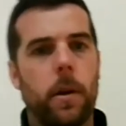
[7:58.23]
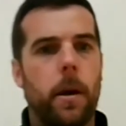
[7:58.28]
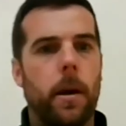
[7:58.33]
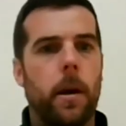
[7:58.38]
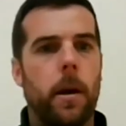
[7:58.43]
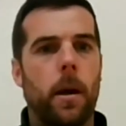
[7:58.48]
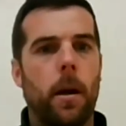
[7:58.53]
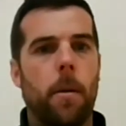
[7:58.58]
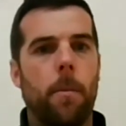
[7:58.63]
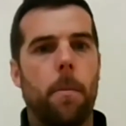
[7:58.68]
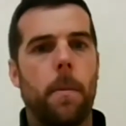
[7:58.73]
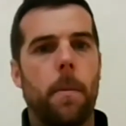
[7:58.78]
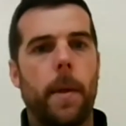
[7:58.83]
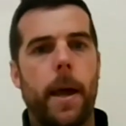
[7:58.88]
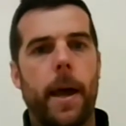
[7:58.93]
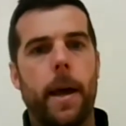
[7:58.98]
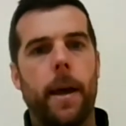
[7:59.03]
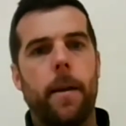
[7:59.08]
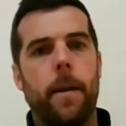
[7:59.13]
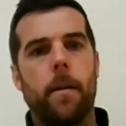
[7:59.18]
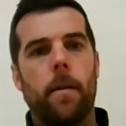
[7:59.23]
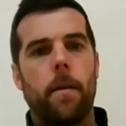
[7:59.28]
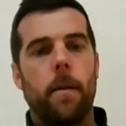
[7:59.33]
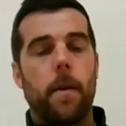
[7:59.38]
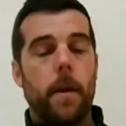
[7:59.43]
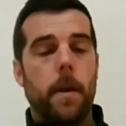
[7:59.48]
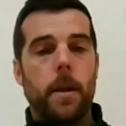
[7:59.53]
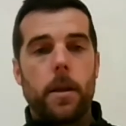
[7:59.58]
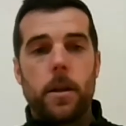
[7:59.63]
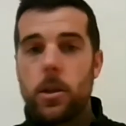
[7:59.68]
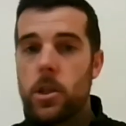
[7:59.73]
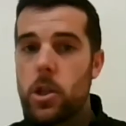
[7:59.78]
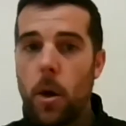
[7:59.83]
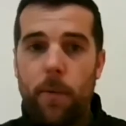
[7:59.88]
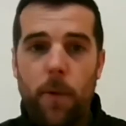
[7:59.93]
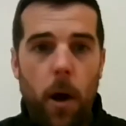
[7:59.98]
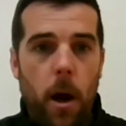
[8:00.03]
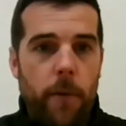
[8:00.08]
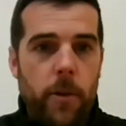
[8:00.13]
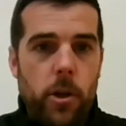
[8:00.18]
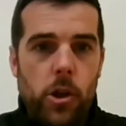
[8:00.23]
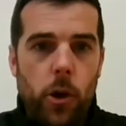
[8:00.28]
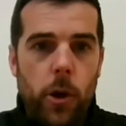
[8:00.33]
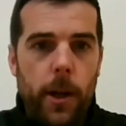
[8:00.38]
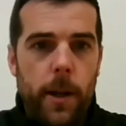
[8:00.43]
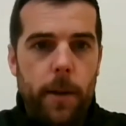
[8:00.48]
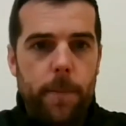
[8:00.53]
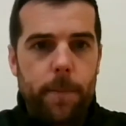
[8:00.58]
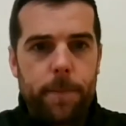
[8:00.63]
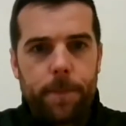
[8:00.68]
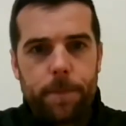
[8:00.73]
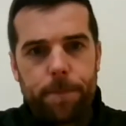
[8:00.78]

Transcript: and so far I've enjoyed it.